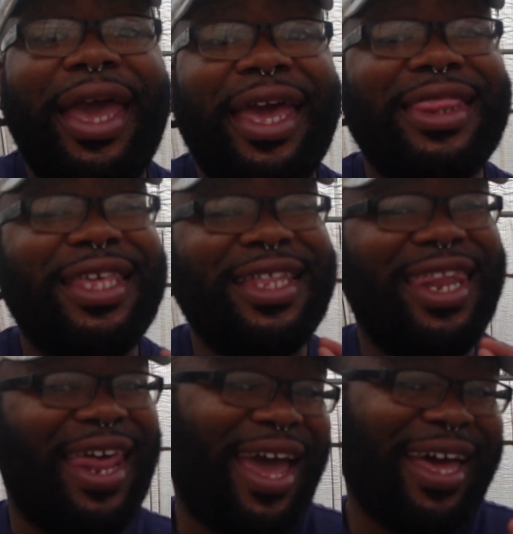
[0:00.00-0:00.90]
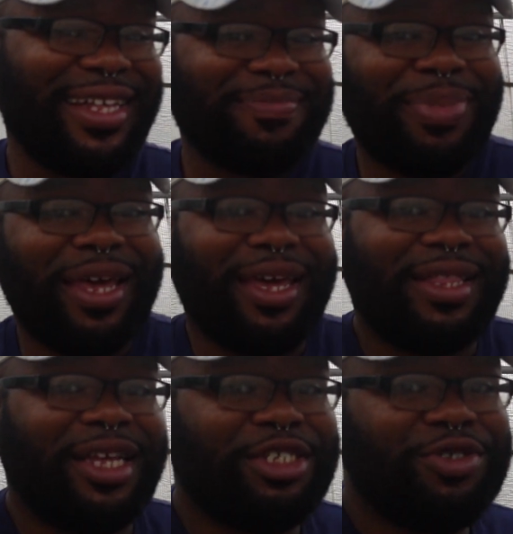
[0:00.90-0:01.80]
And the last
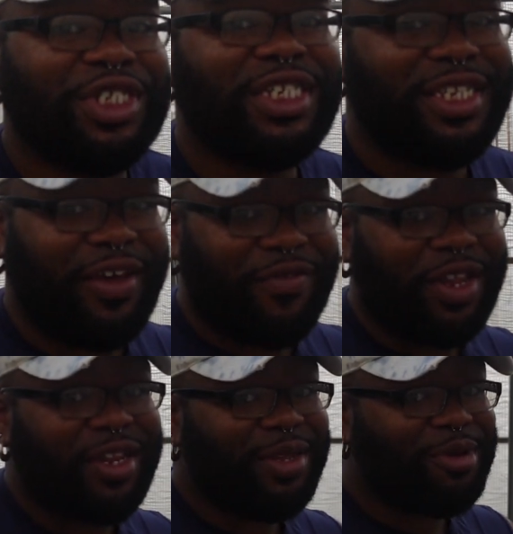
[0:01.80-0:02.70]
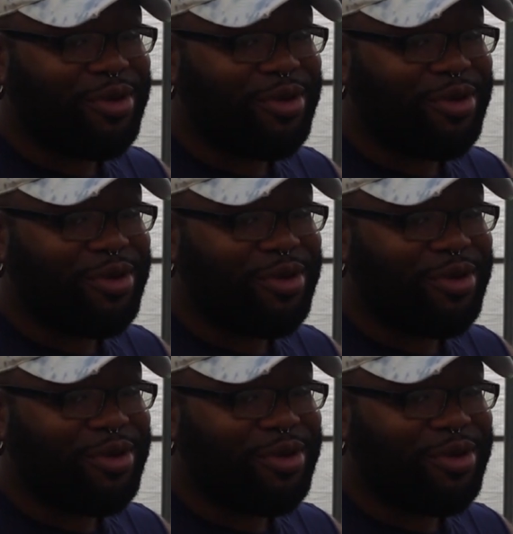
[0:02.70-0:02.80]
plant that you should definitely be